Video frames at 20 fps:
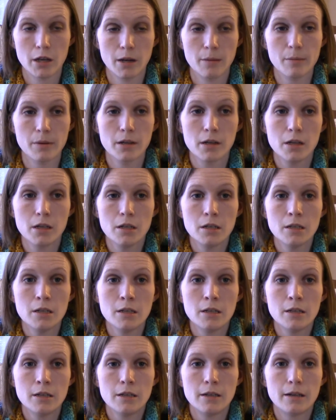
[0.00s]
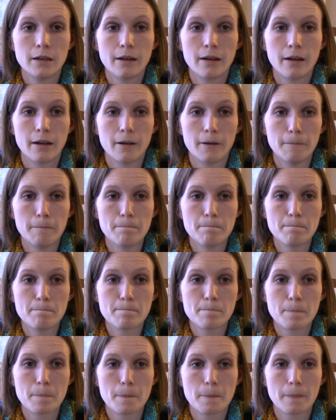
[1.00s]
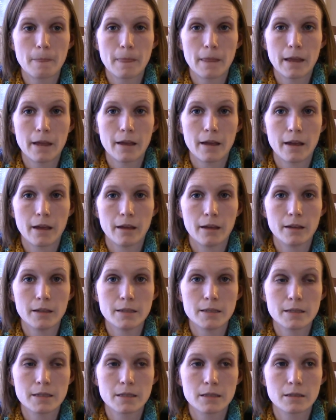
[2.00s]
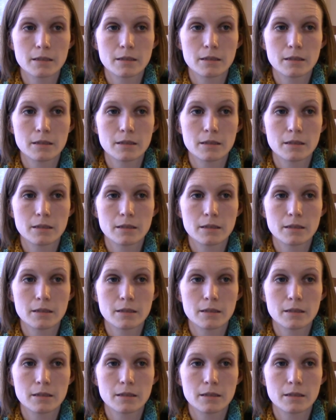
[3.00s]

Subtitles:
up. And